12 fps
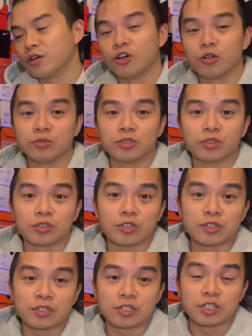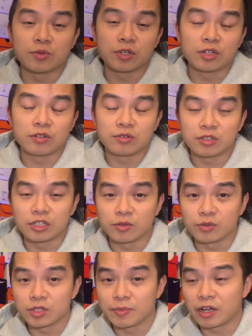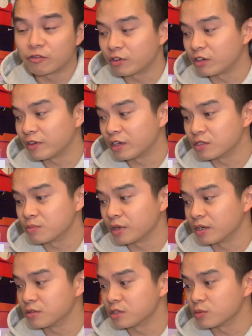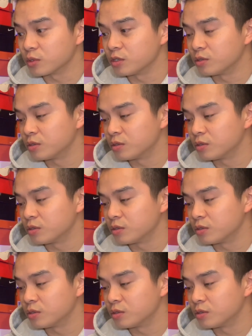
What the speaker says: option costed as well. It was about £3,000 as well.